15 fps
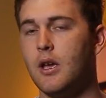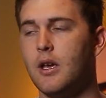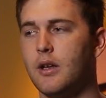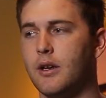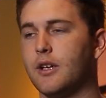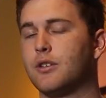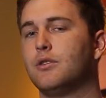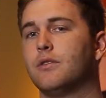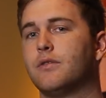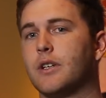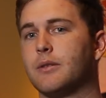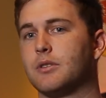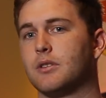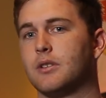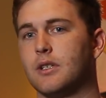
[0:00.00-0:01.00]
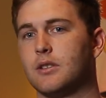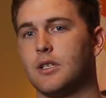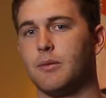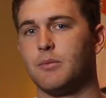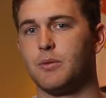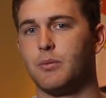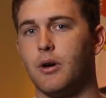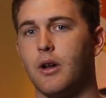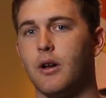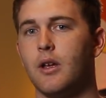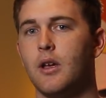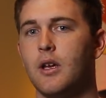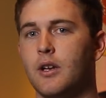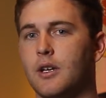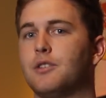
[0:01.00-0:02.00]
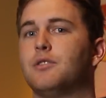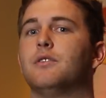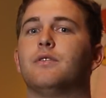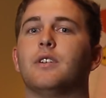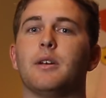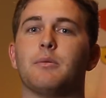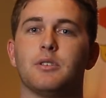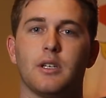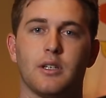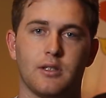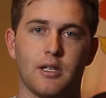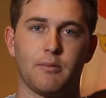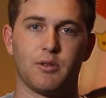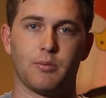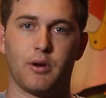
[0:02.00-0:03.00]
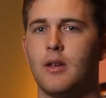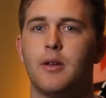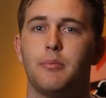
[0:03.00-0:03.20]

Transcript: Next two frames, the next same spot. Next two frames, next same spot.